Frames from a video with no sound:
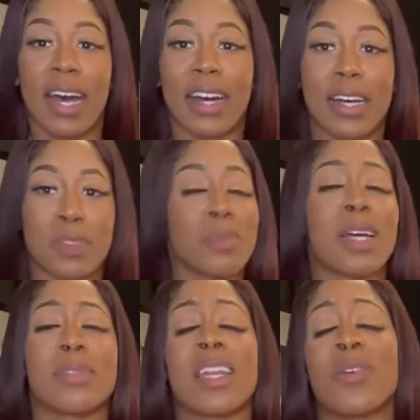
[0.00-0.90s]

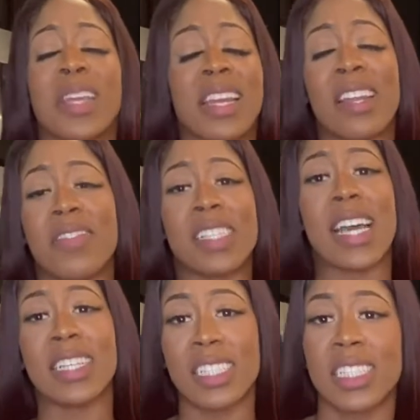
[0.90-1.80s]
Sometimes I don't eat enough as
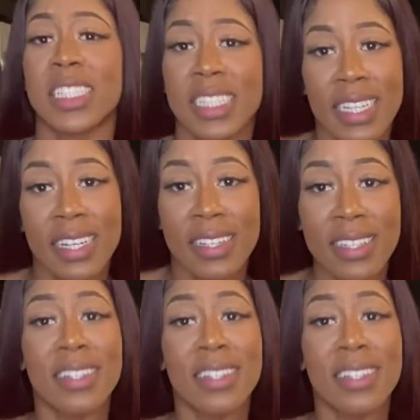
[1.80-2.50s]
I should.